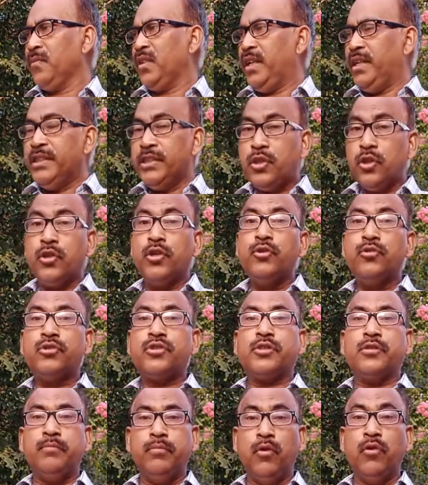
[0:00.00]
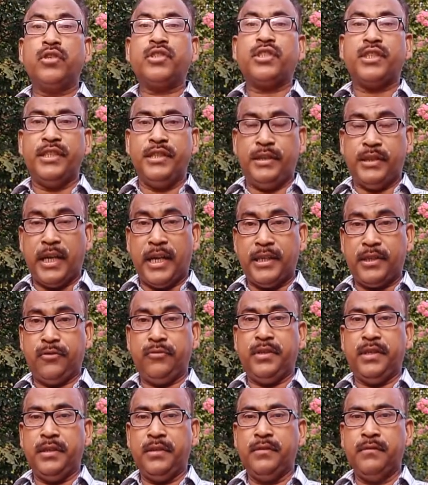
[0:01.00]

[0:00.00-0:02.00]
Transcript: introduced books in that way,